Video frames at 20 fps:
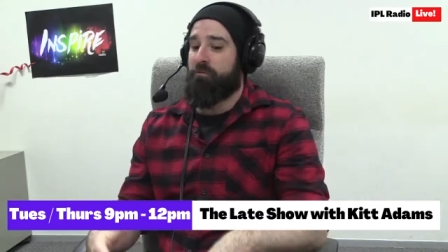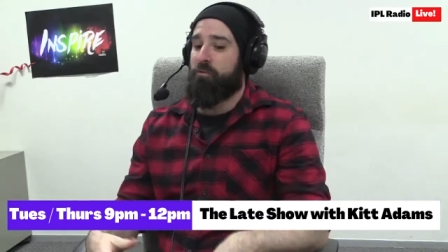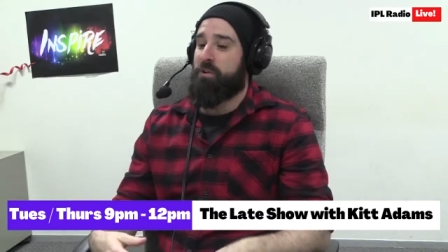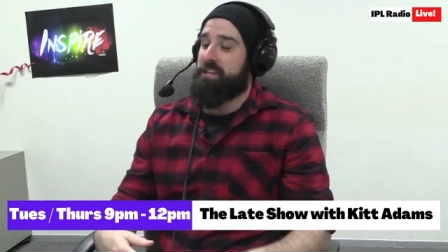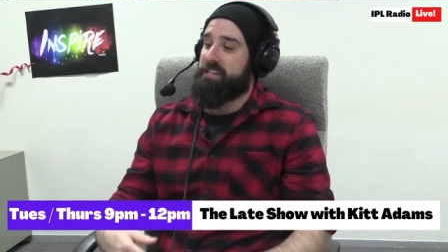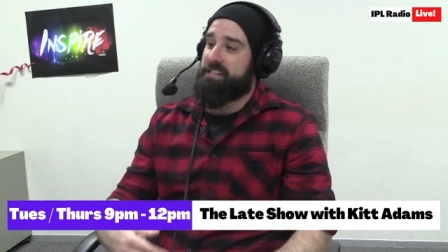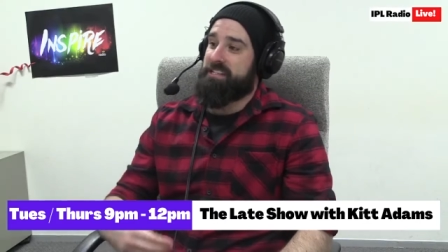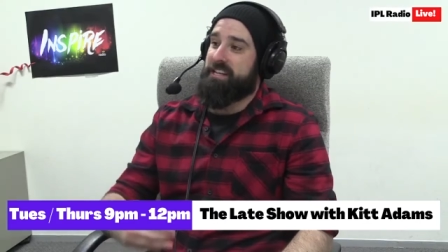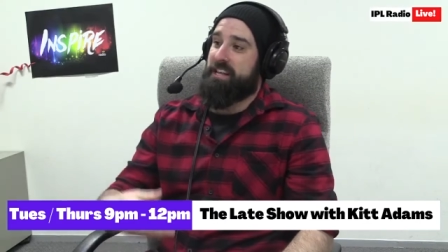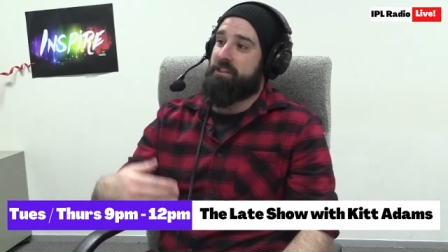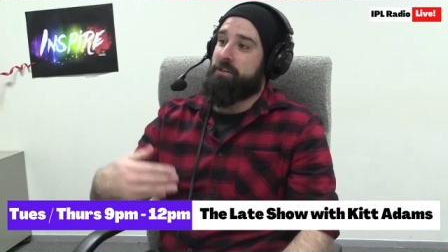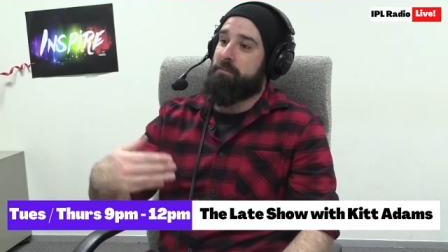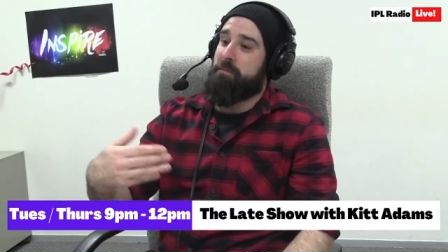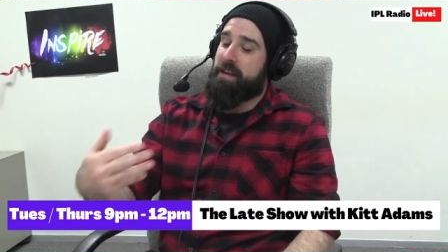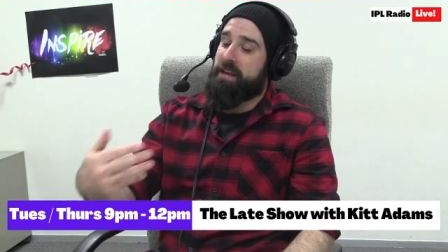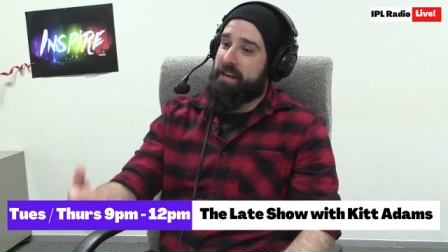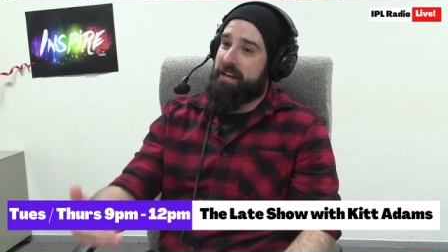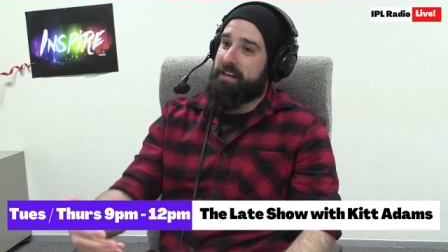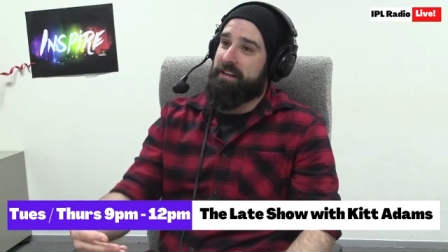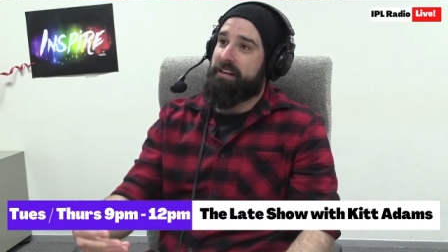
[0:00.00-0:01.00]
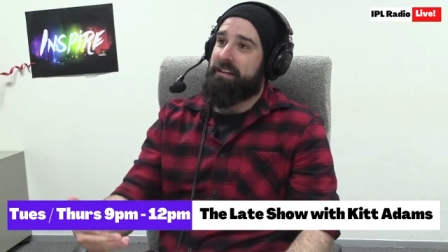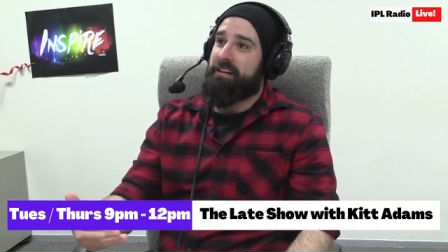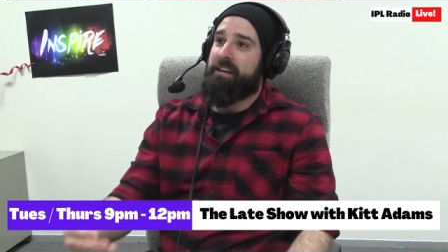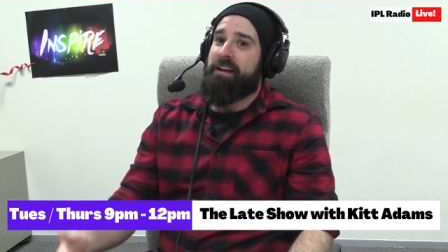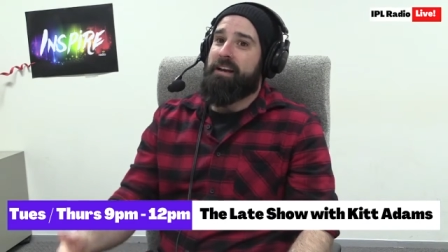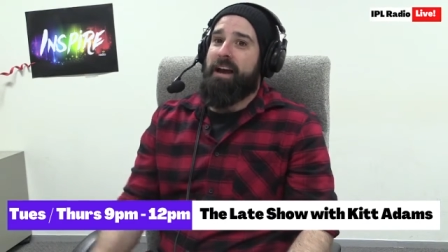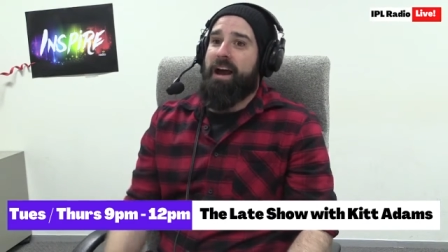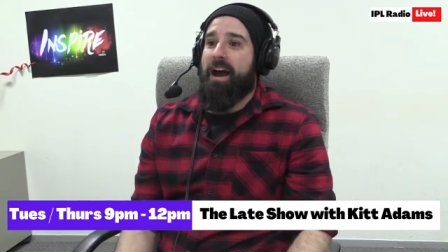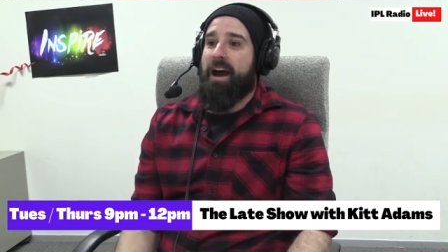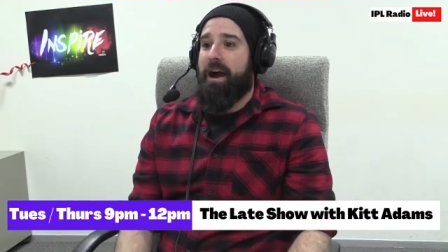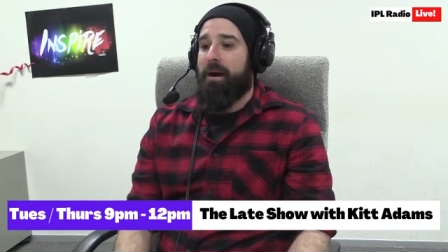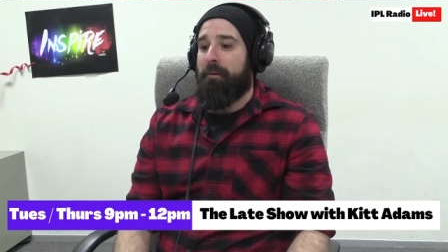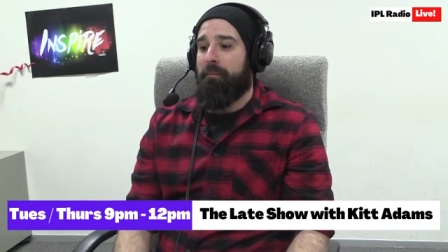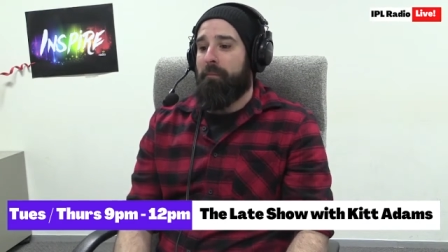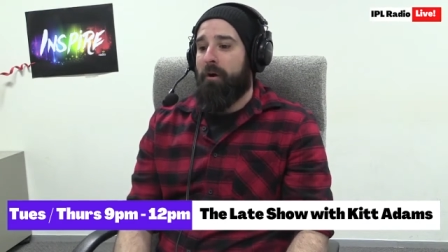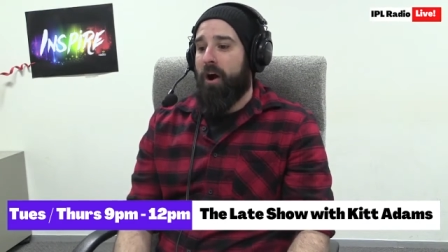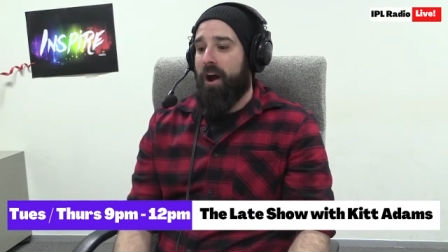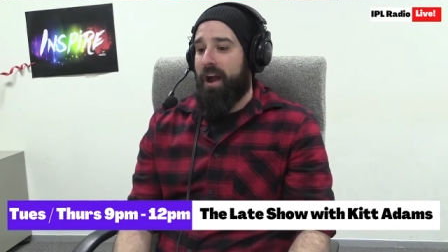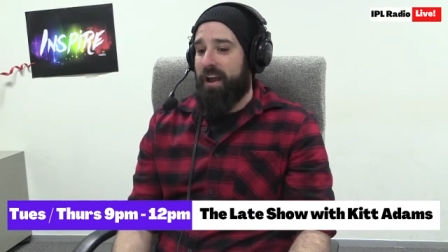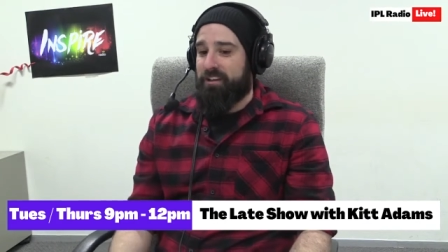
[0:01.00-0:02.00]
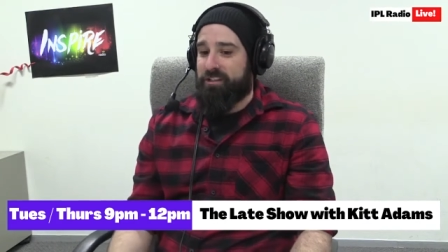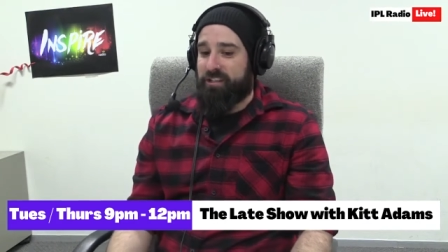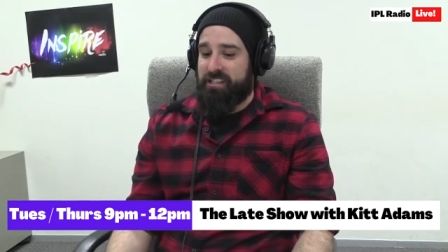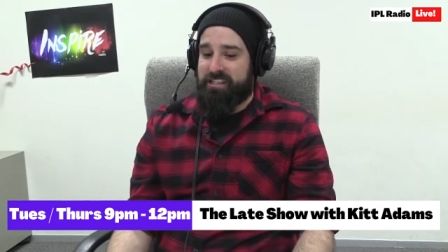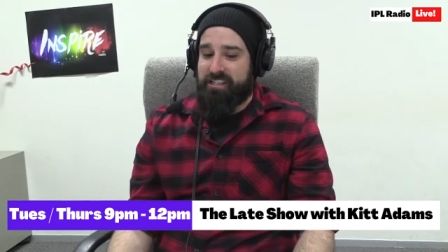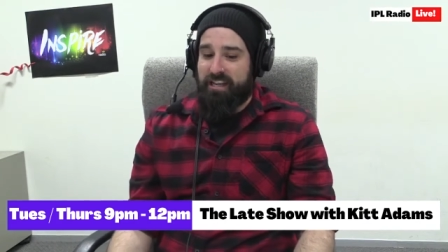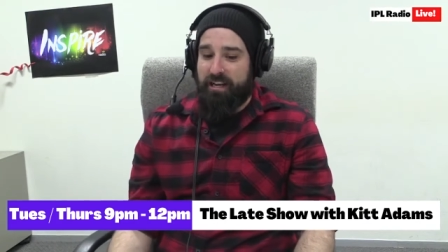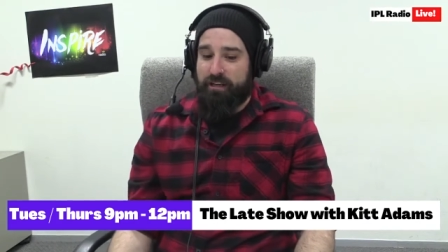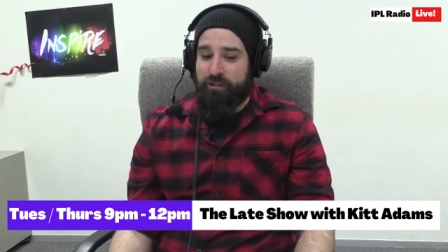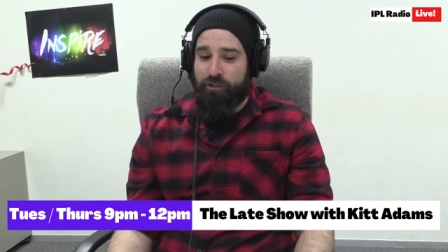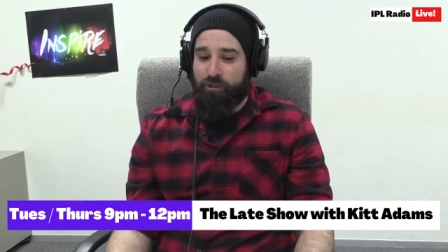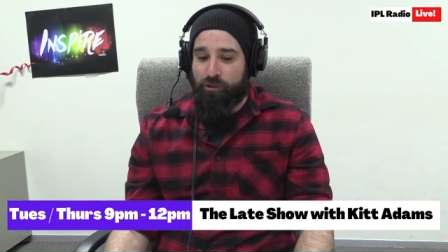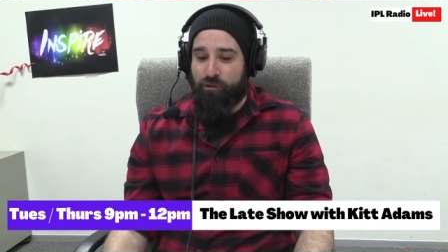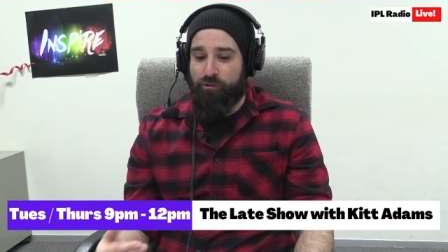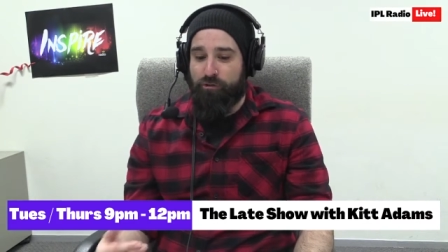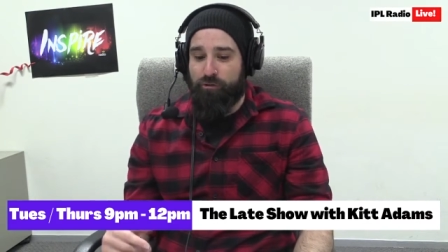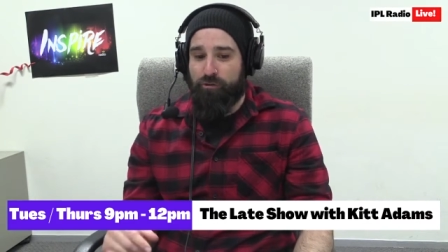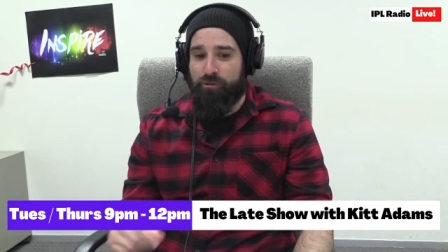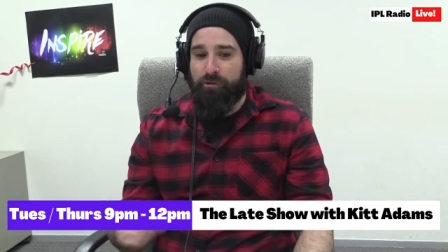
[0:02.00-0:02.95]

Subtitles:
send them in. I actually sent two.